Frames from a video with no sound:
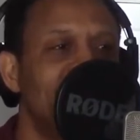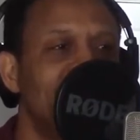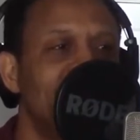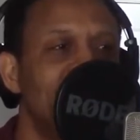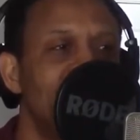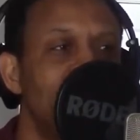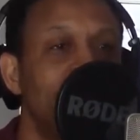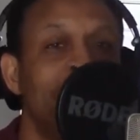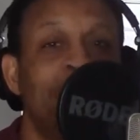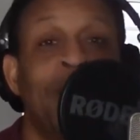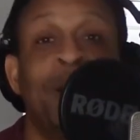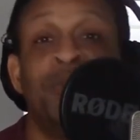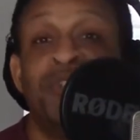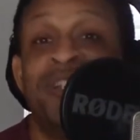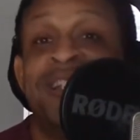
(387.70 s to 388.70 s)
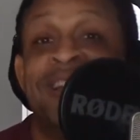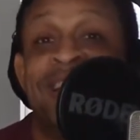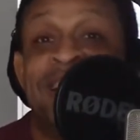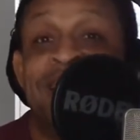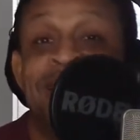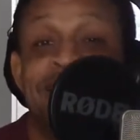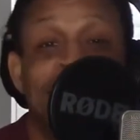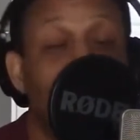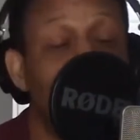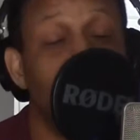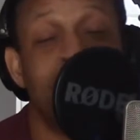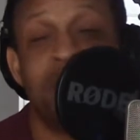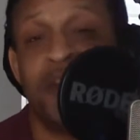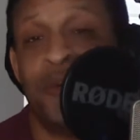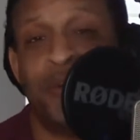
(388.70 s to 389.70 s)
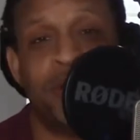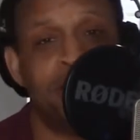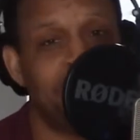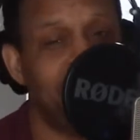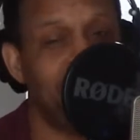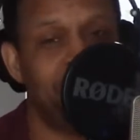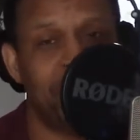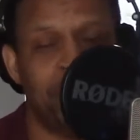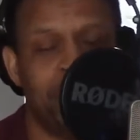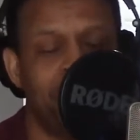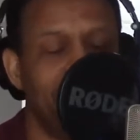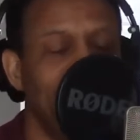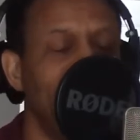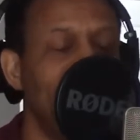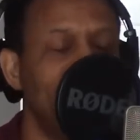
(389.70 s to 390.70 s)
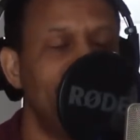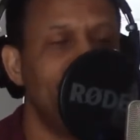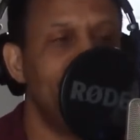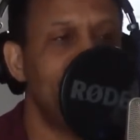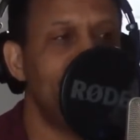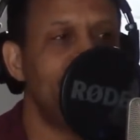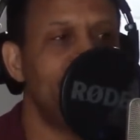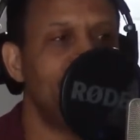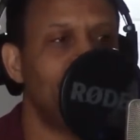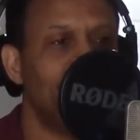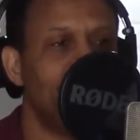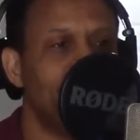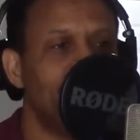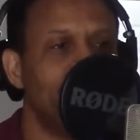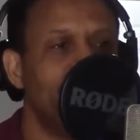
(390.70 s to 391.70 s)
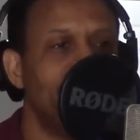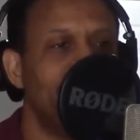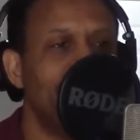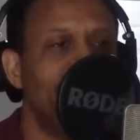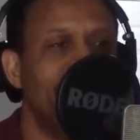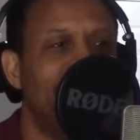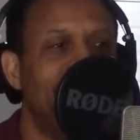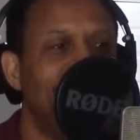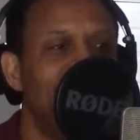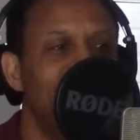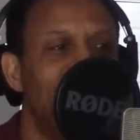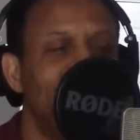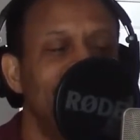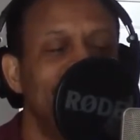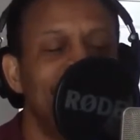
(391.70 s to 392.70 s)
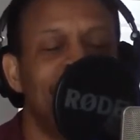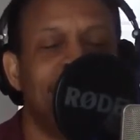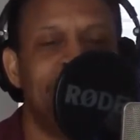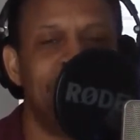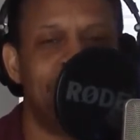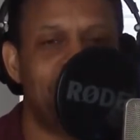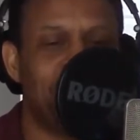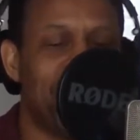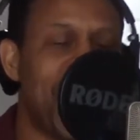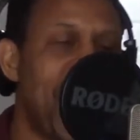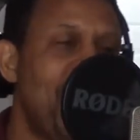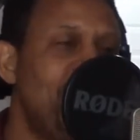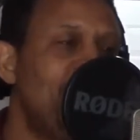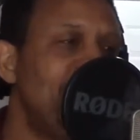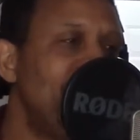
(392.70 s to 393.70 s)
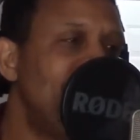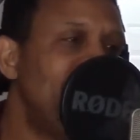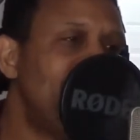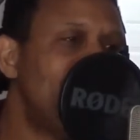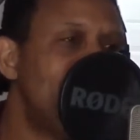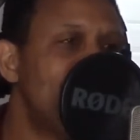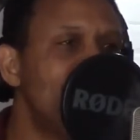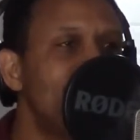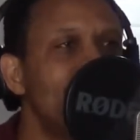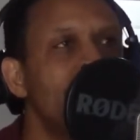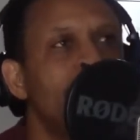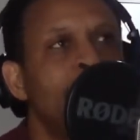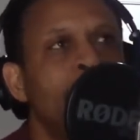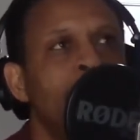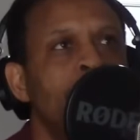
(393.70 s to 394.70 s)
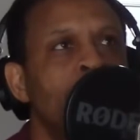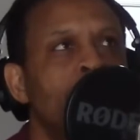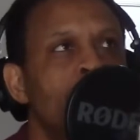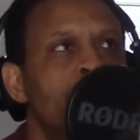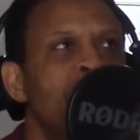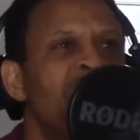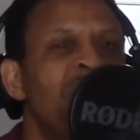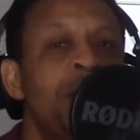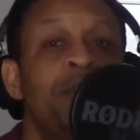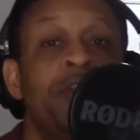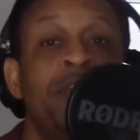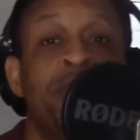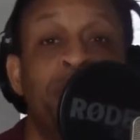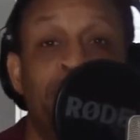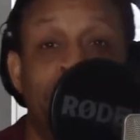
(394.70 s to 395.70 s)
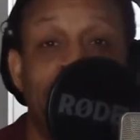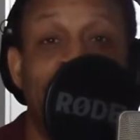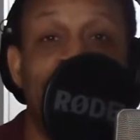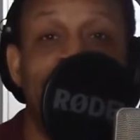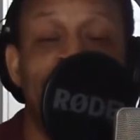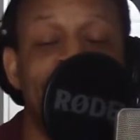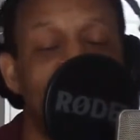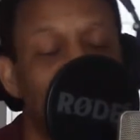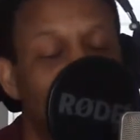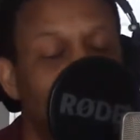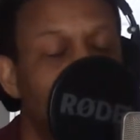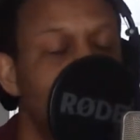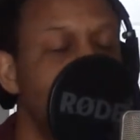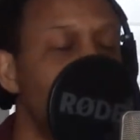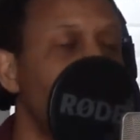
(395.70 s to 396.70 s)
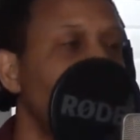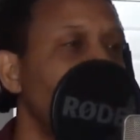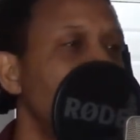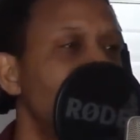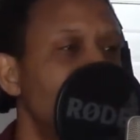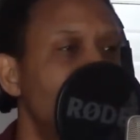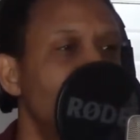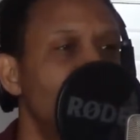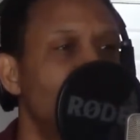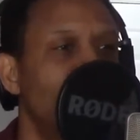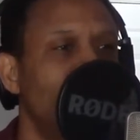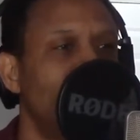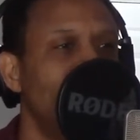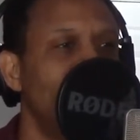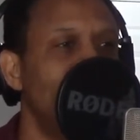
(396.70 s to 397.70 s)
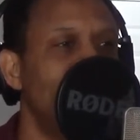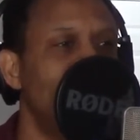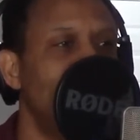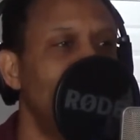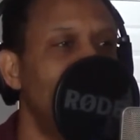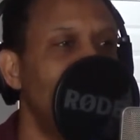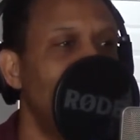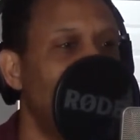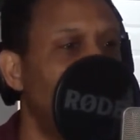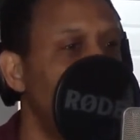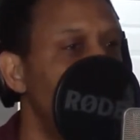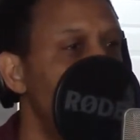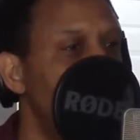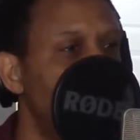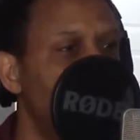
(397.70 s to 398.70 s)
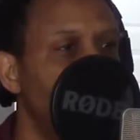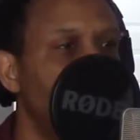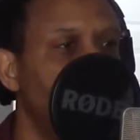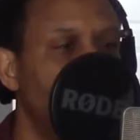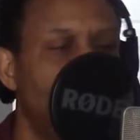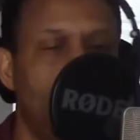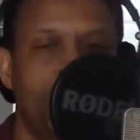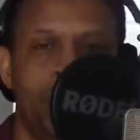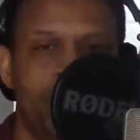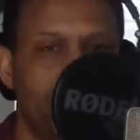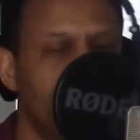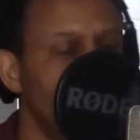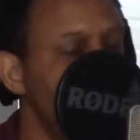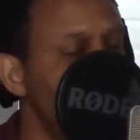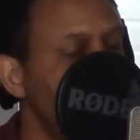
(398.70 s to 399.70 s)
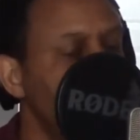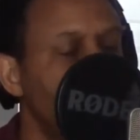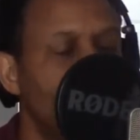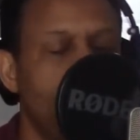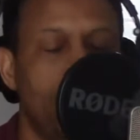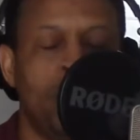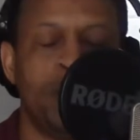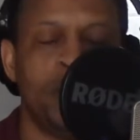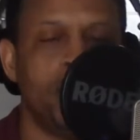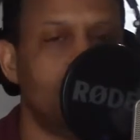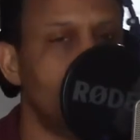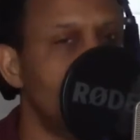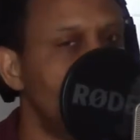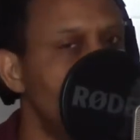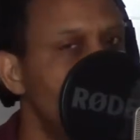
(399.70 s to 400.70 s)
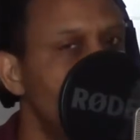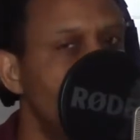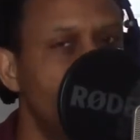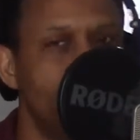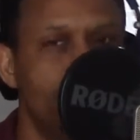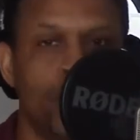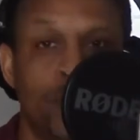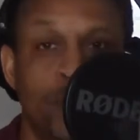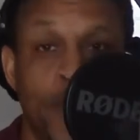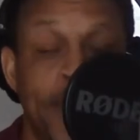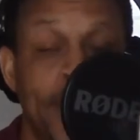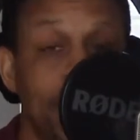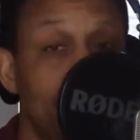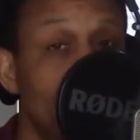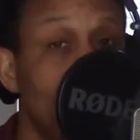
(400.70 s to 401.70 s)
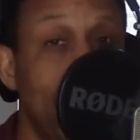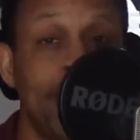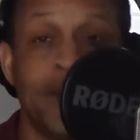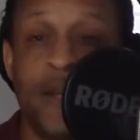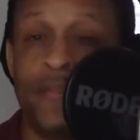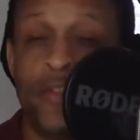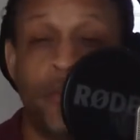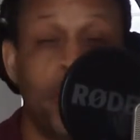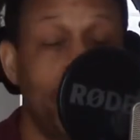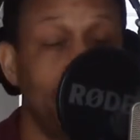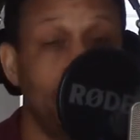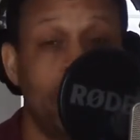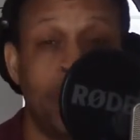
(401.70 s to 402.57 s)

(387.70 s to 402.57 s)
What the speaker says: to me, or how she did, and how she still continues to do today. She's wonderful. Funny story. I was 7th grade. It's great. 7th grade, and I remember my mom was real strict about school, getting your grades right and everything,